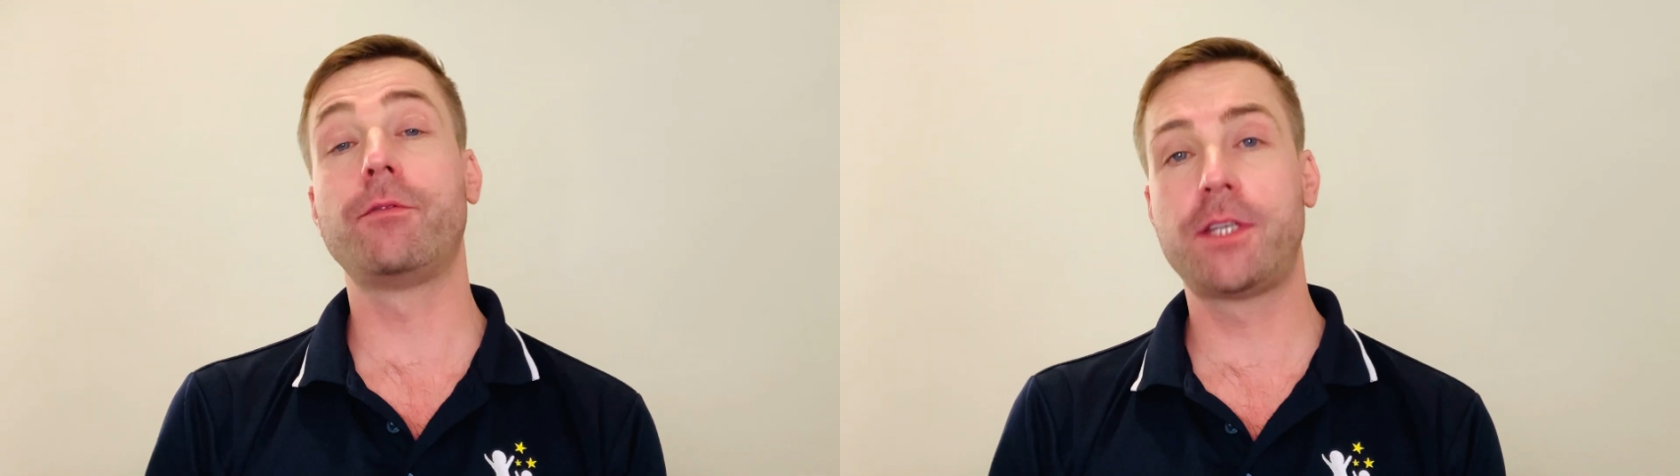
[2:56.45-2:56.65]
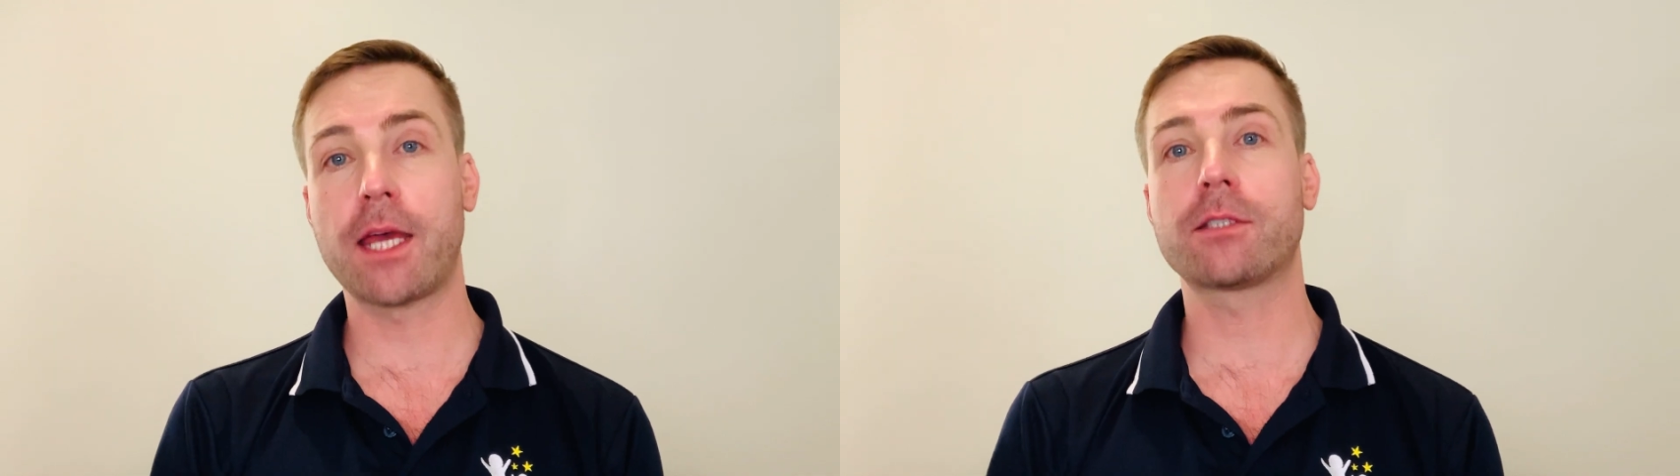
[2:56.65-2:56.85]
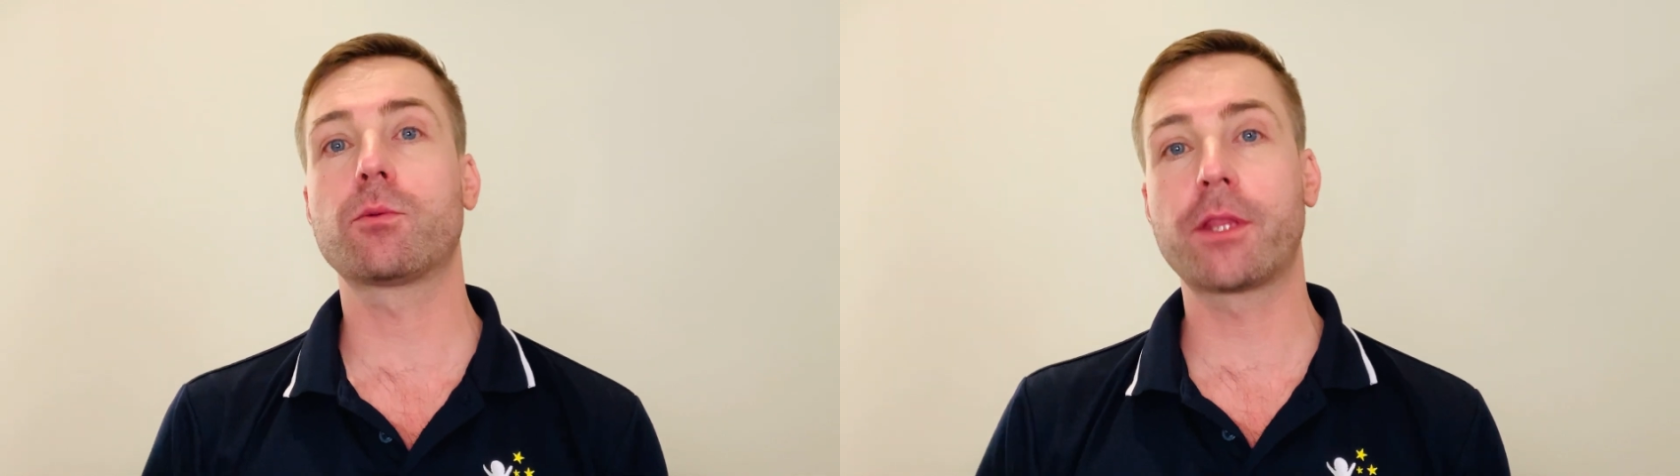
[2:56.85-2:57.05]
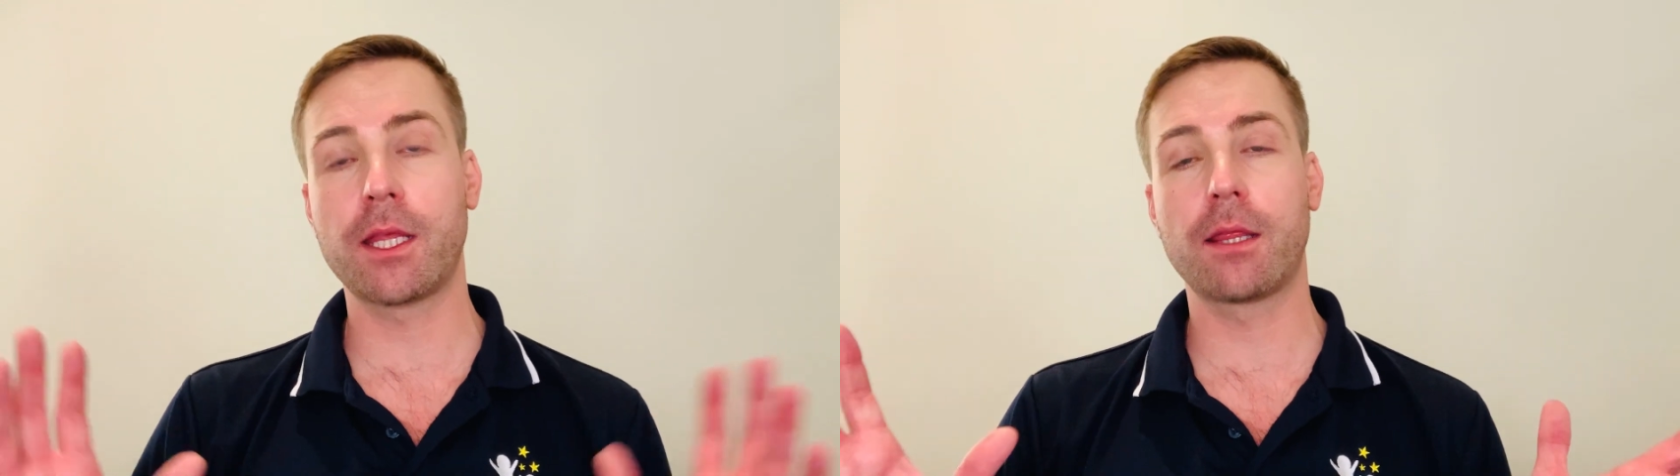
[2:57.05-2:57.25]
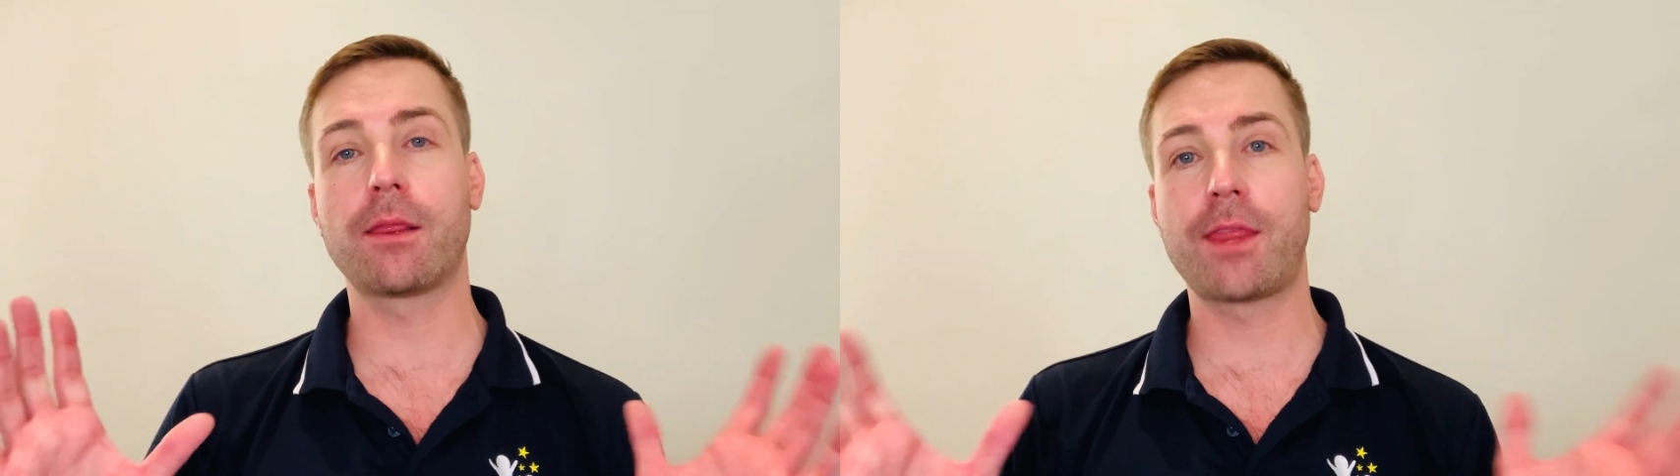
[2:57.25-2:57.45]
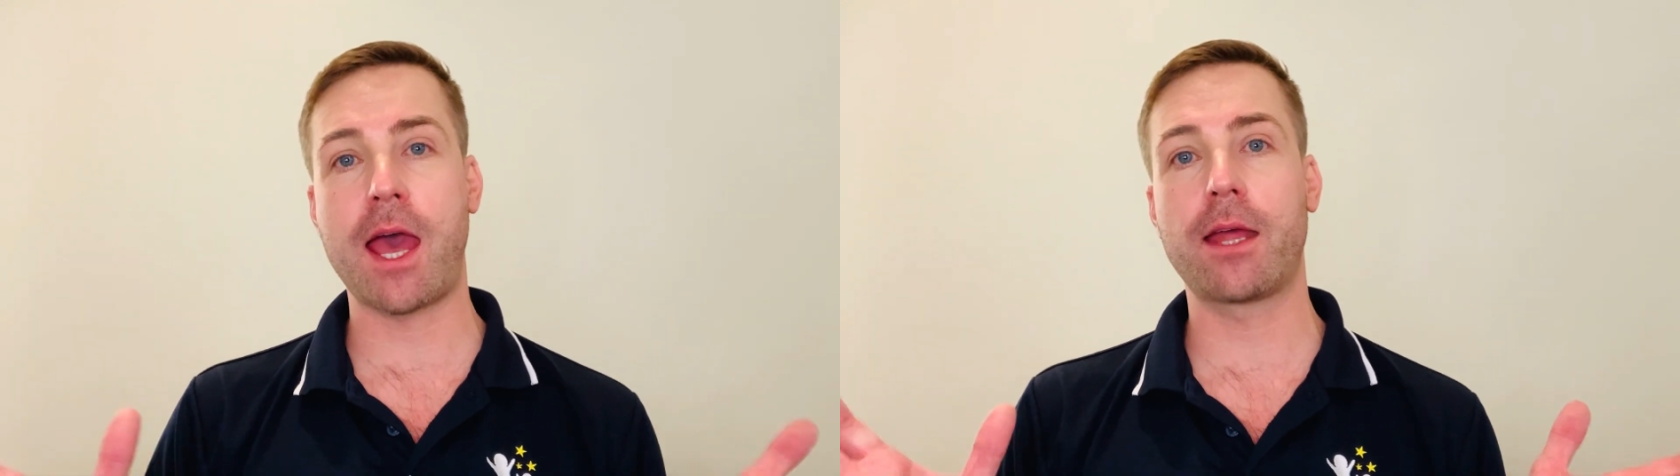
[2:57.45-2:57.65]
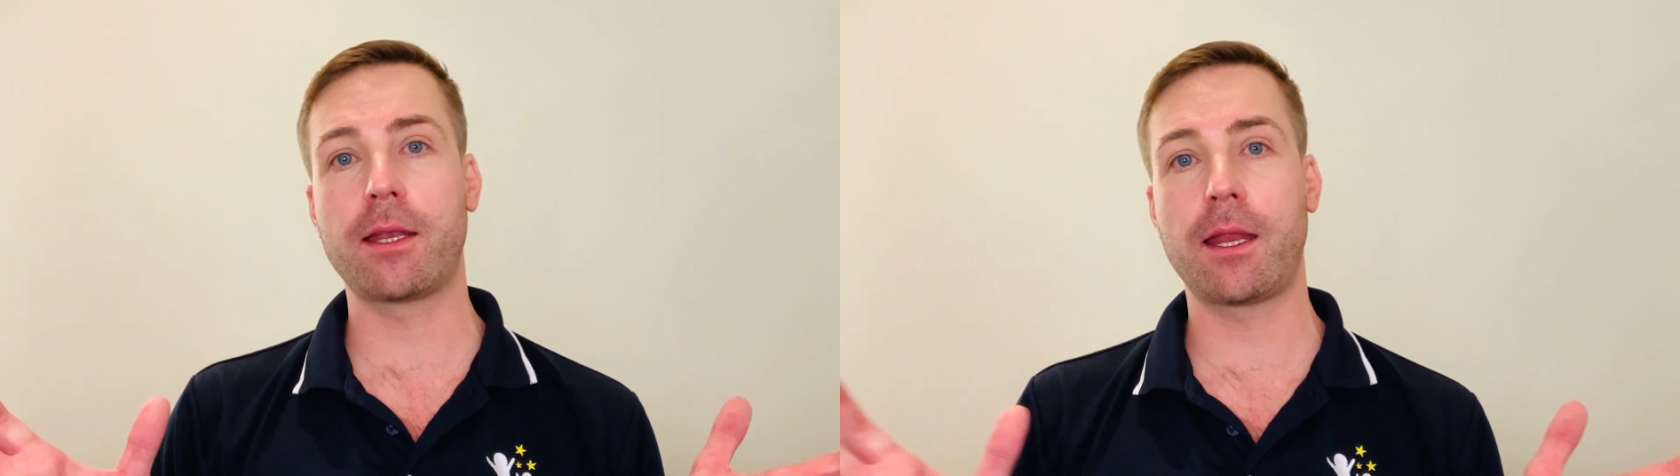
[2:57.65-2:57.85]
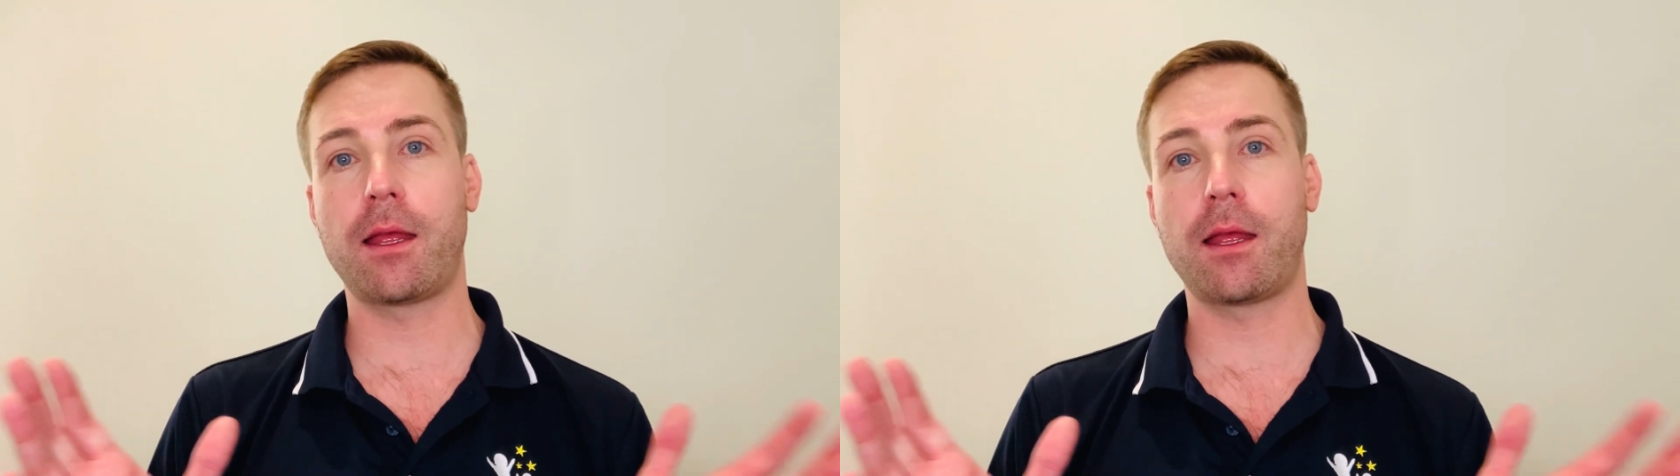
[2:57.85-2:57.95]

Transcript: deaths within that